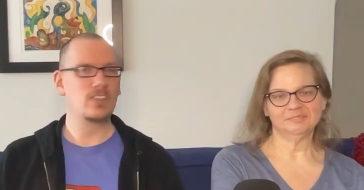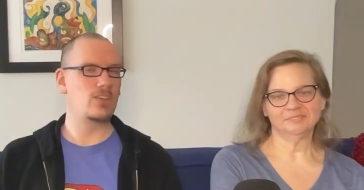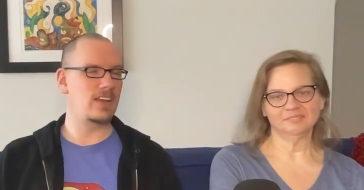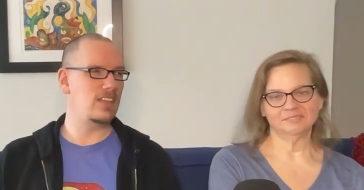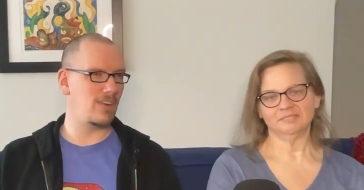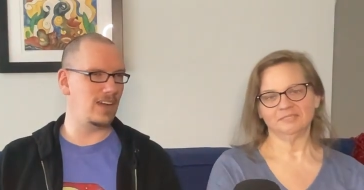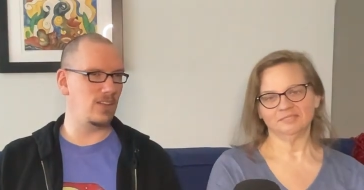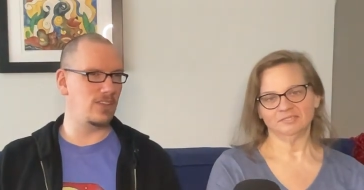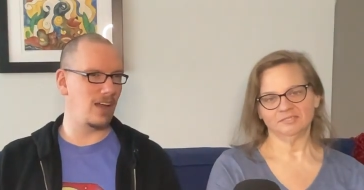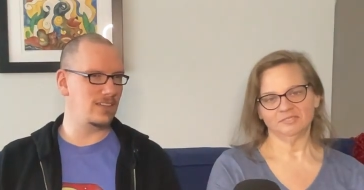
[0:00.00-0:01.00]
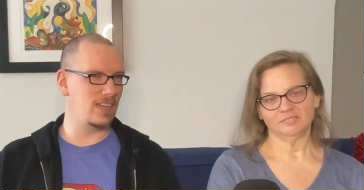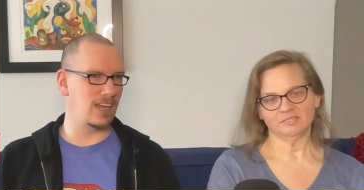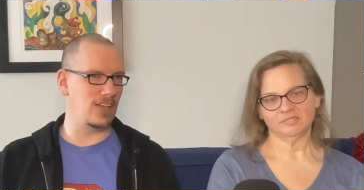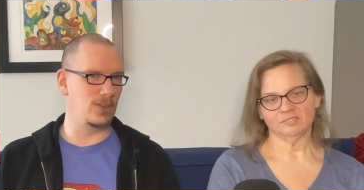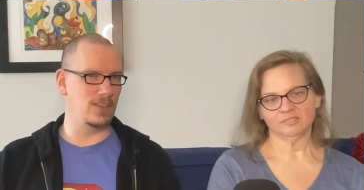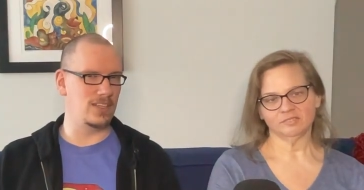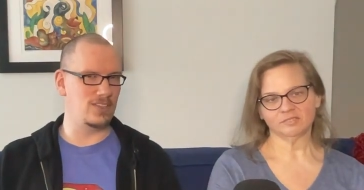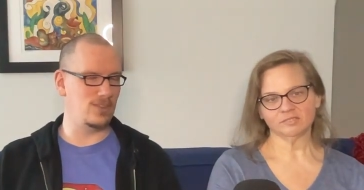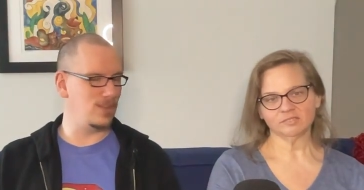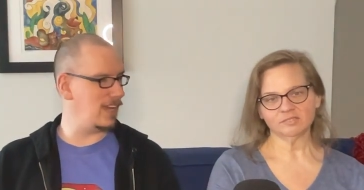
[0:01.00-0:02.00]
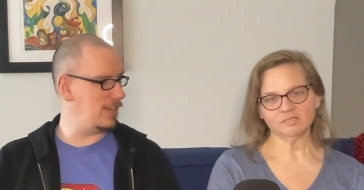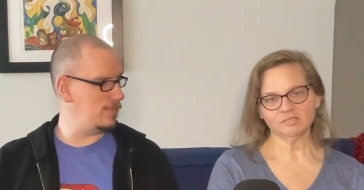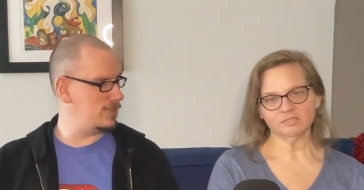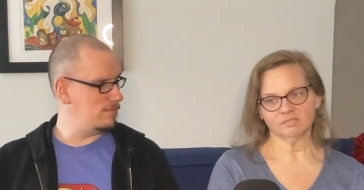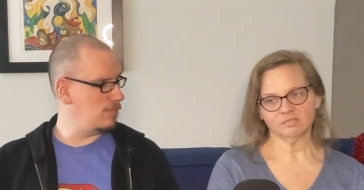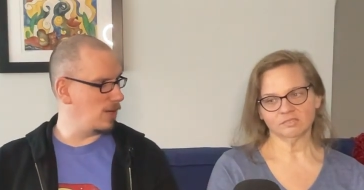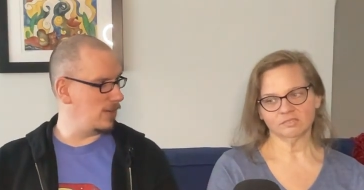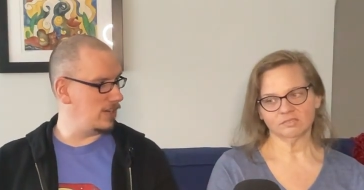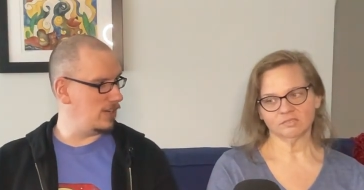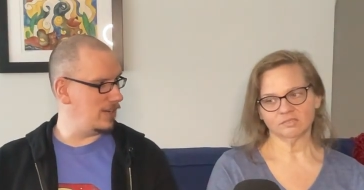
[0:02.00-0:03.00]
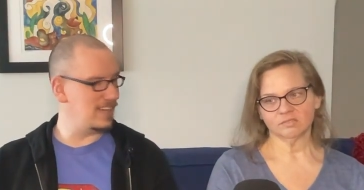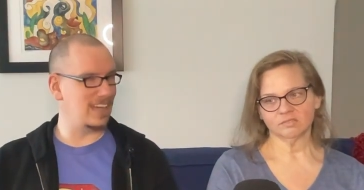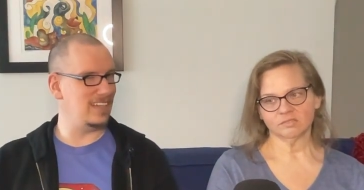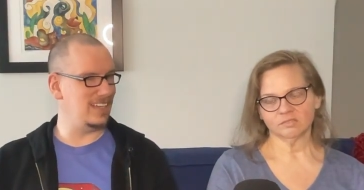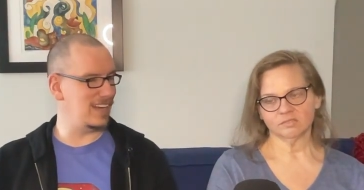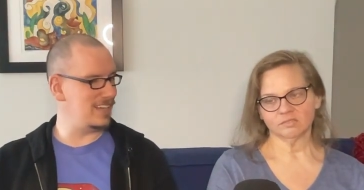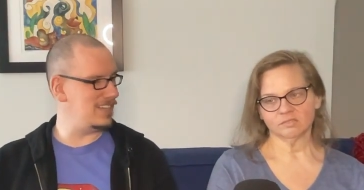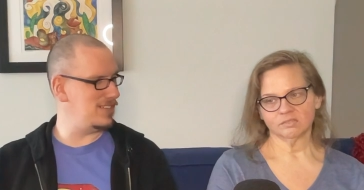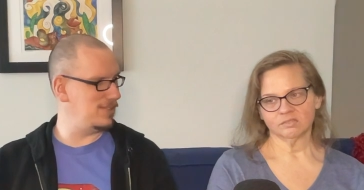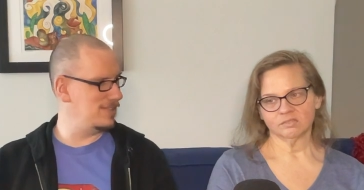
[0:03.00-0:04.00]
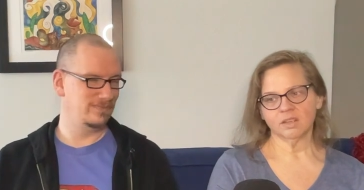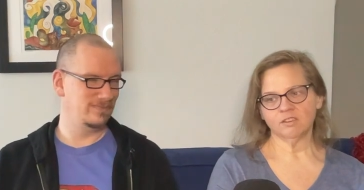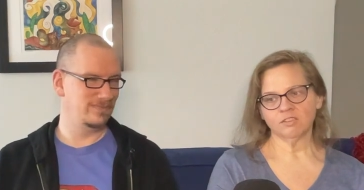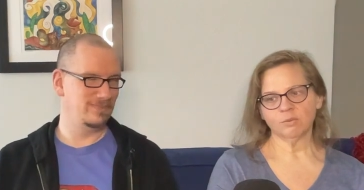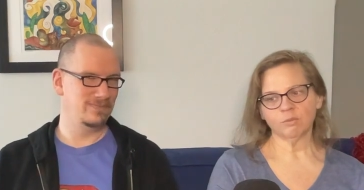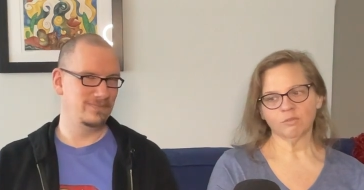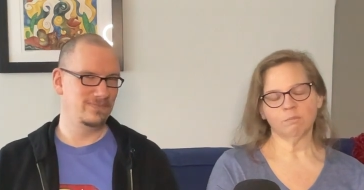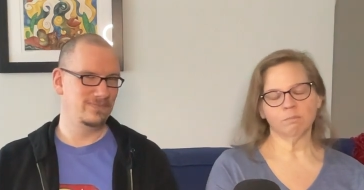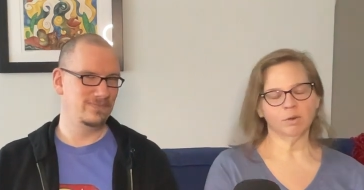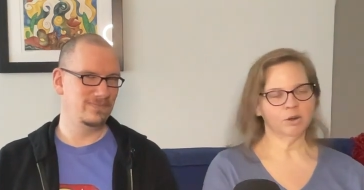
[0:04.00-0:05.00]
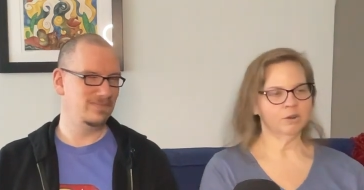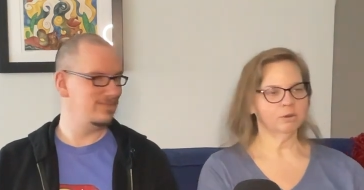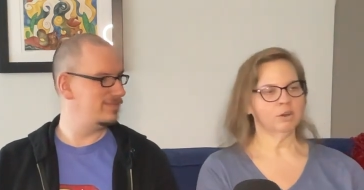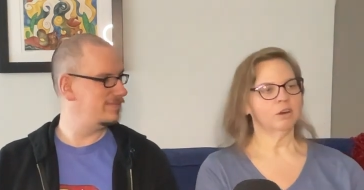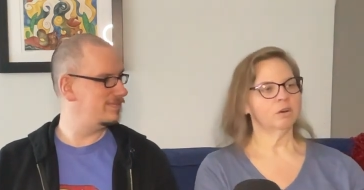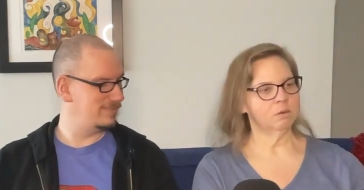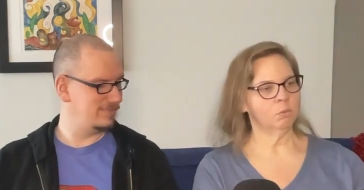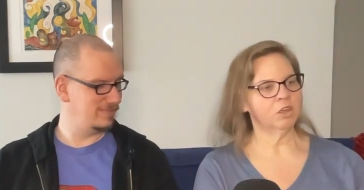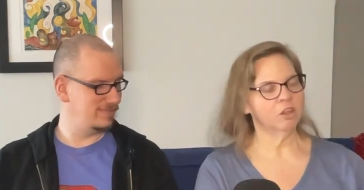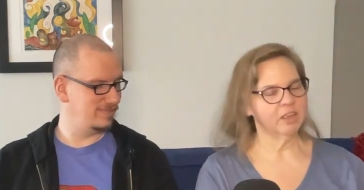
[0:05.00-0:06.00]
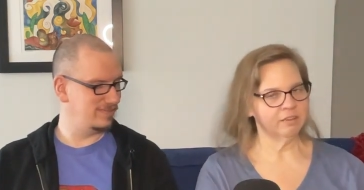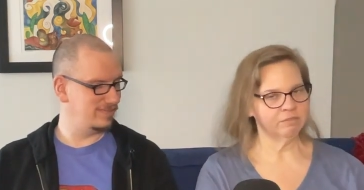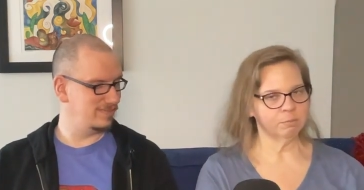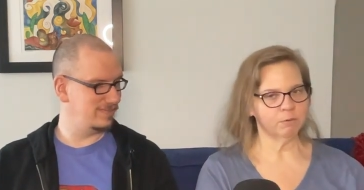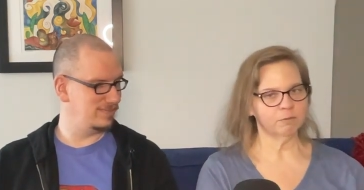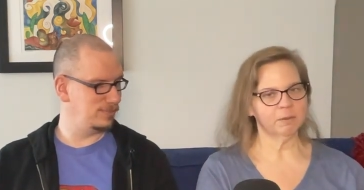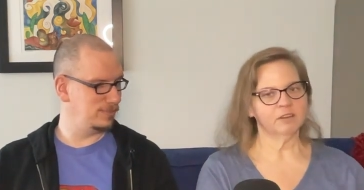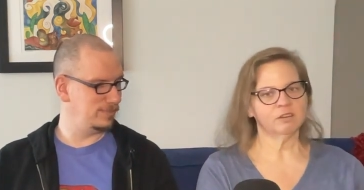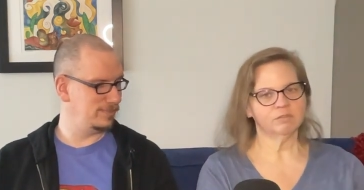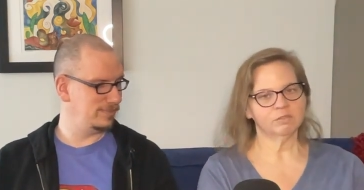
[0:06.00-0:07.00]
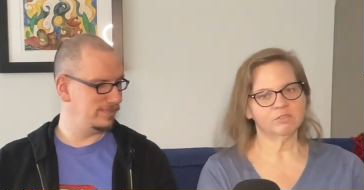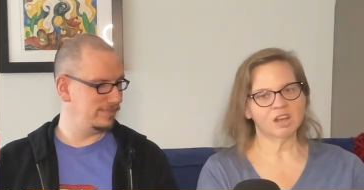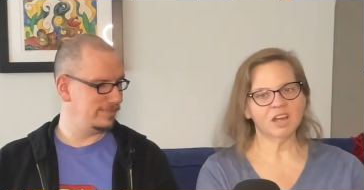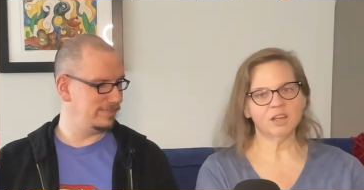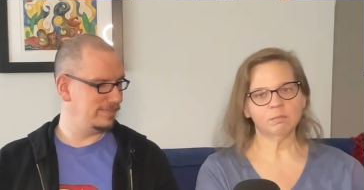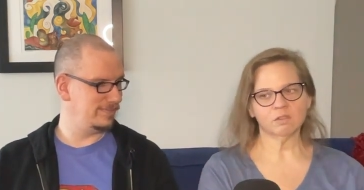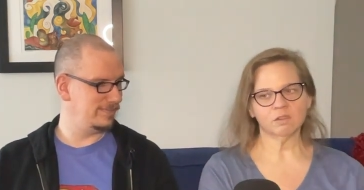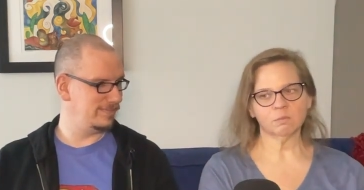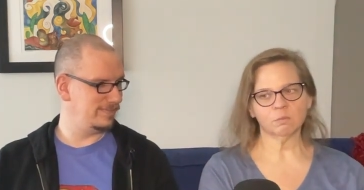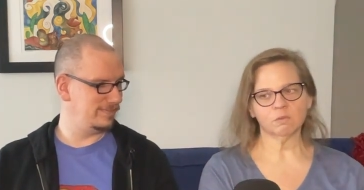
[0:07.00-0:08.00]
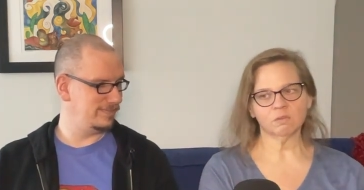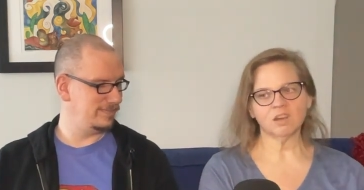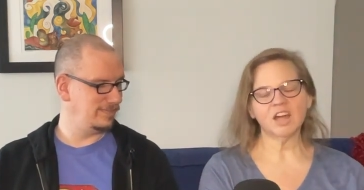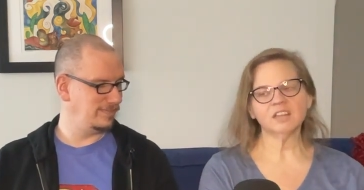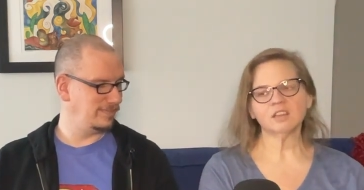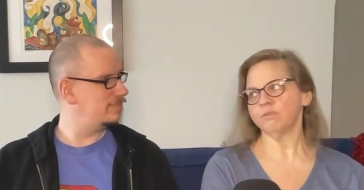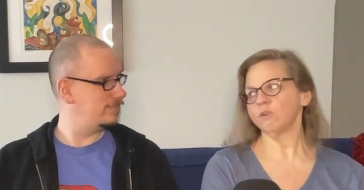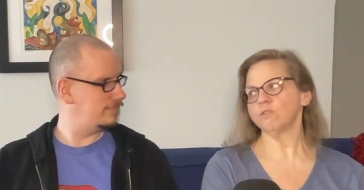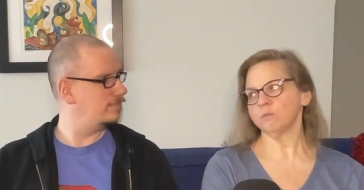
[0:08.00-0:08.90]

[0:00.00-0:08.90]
Speaker 1: any final thoughts on either of these two games, Mario in 1992?
Speaker 2: In terms of Mario Kart, we all have the perspective of time. This was not the first